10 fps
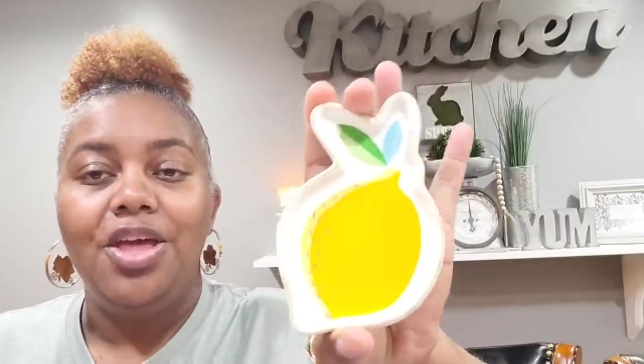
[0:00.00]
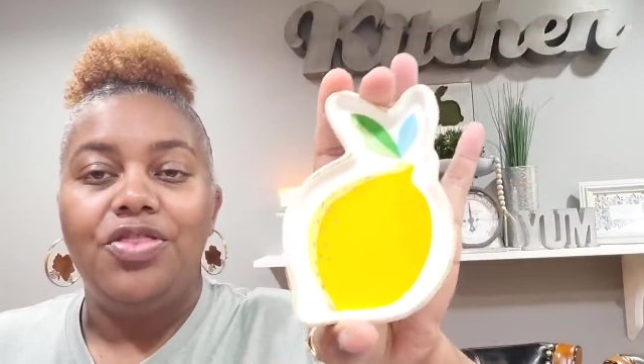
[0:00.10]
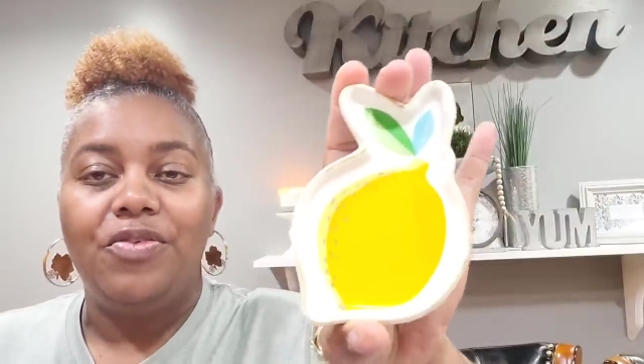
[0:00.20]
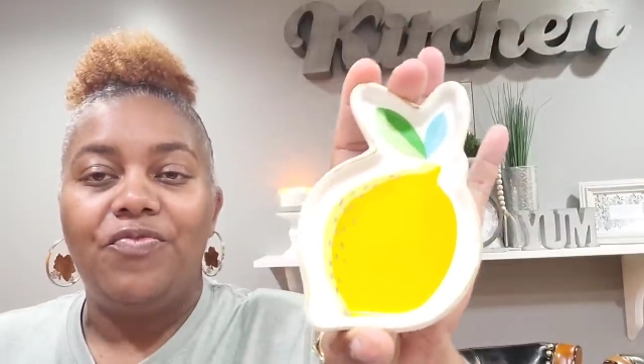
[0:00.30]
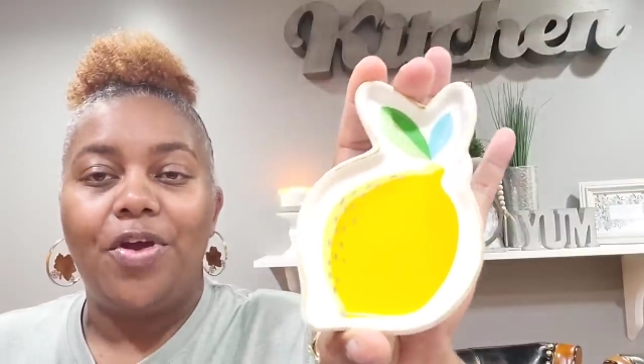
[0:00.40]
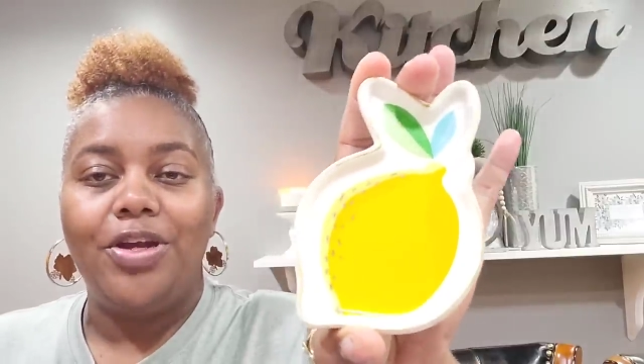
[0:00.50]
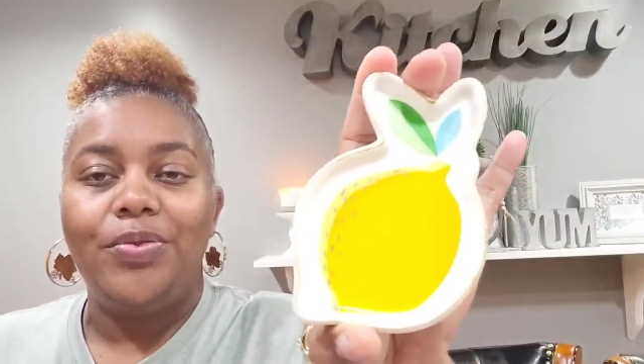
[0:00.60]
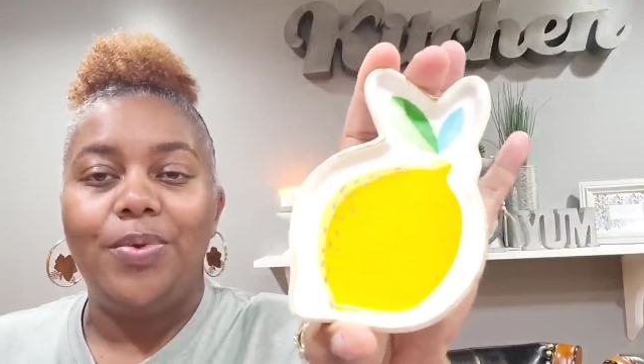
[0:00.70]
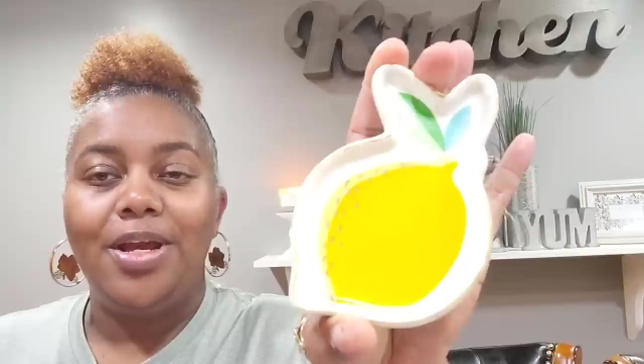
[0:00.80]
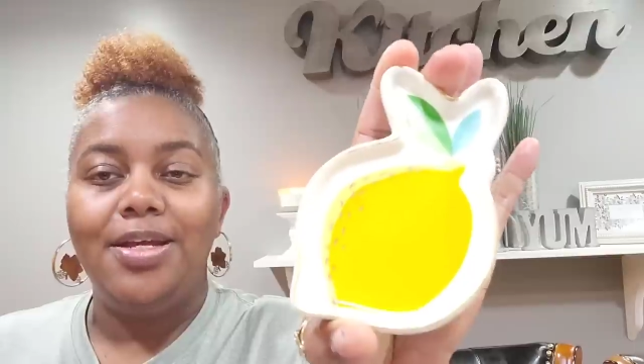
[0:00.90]
The
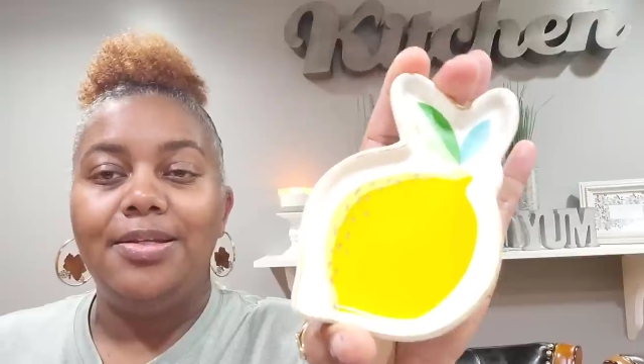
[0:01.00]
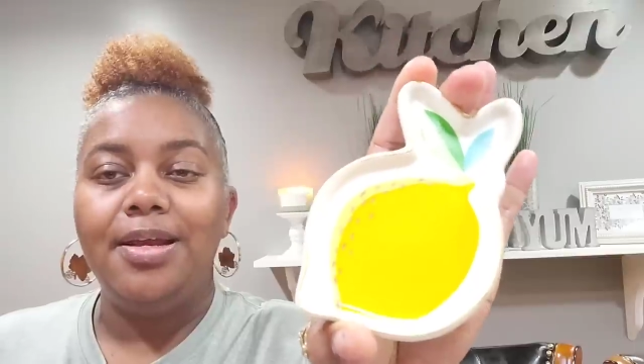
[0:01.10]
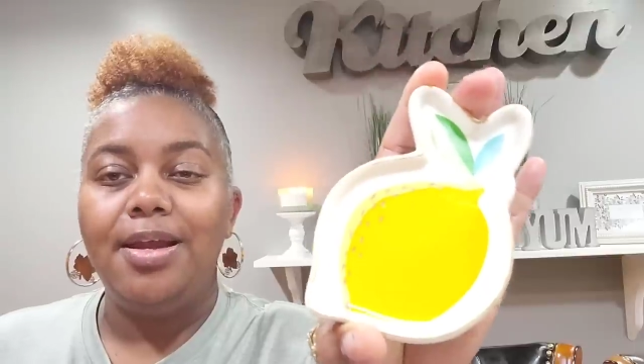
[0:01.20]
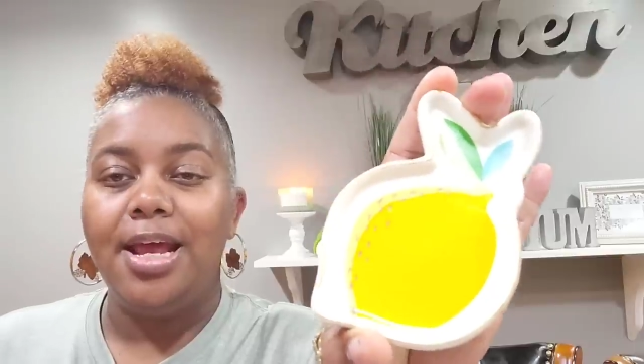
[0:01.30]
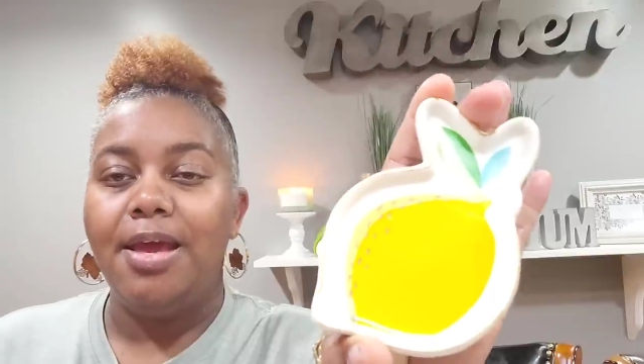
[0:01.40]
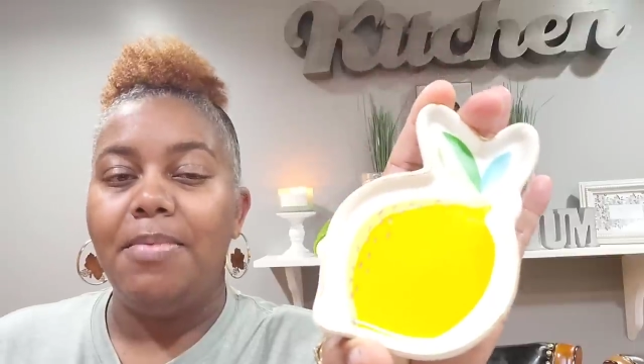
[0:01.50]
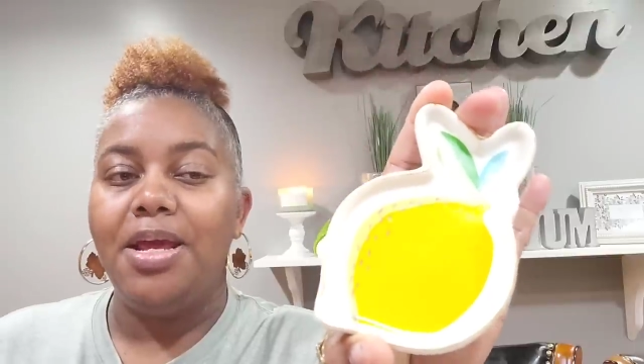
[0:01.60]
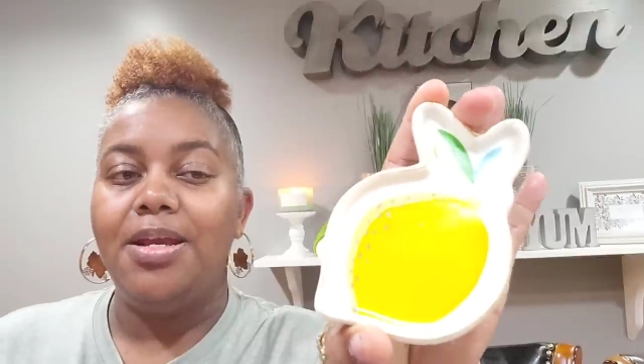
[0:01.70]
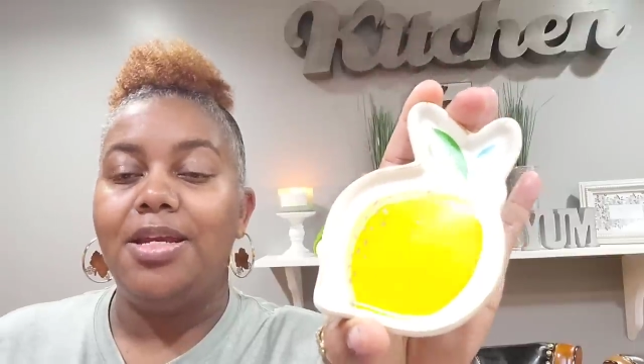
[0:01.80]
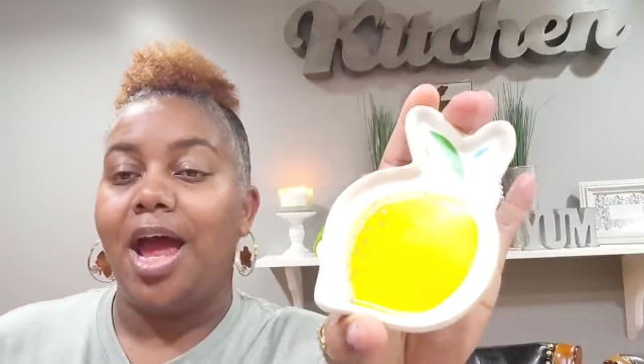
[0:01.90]
first one is a lemon.